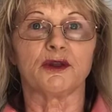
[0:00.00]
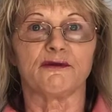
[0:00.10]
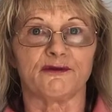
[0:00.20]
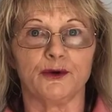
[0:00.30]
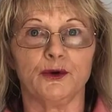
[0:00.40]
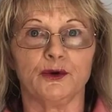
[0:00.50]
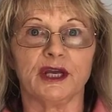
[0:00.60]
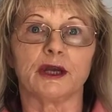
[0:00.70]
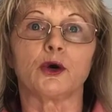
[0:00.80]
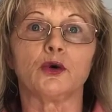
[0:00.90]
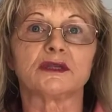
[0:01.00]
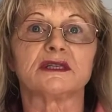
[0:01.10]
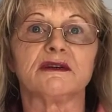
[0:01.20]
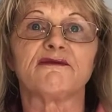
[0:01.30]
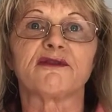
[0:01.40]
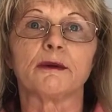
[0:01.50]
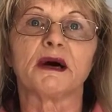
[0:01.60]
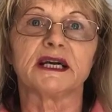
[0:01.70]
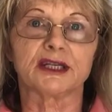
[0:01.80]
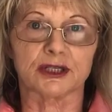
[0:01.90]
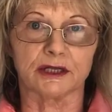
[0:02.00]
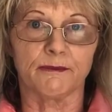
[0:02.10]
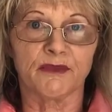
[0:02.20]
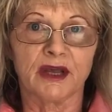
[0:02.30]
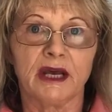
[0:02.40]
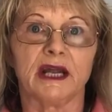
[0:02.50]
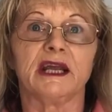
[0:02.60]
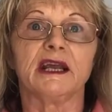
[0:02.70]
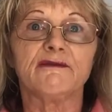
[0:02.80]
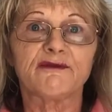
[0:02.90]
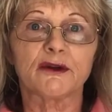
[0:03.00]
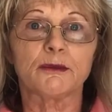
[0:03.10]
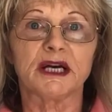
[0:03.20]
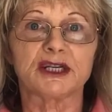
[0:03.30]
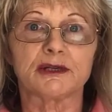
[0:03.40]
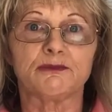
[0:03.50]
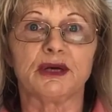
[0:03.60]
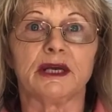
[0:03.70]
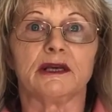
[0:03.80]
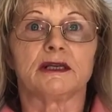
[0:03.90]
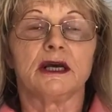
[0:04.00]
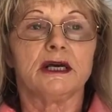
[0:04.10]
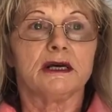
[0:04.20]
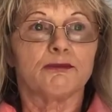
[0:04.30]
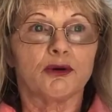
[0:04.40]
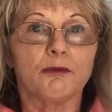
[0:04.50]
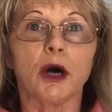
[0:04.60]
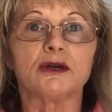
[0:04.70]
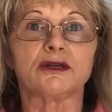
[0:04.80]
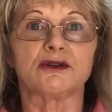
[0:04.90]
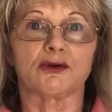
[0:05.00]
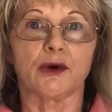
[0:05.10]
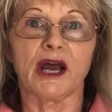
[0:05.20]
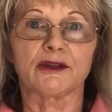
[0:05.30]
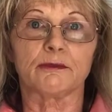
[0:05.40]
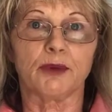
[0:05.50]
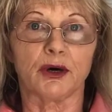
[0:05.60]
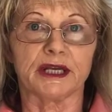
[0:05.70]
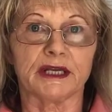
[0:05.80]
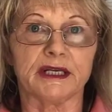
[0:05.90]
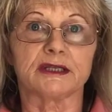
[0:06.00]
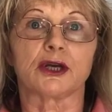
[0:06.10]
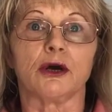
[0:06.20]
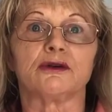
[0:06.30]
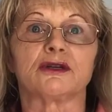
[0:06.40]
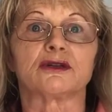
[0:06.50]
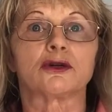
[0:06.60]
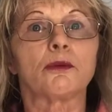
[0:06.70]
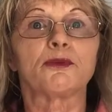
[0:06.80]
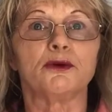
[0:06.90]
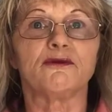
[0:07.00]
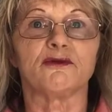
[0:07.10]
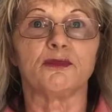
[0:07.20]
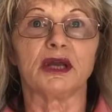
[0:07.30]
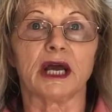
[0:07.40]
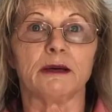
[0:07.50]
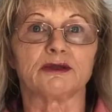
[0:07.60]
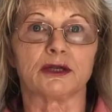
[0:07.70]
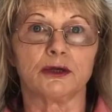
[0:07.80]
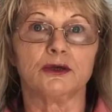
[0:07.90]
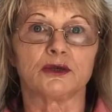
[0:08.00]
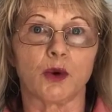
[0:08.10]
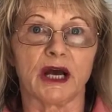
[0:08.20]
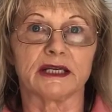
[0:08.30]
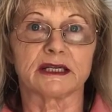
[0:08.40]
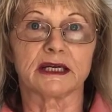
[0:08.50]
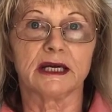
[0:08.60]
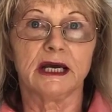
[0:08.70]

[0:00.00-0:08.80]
the food, it causes inflammation, and inflammation being promoted throughout the body is going to stop you from being able to lose weight.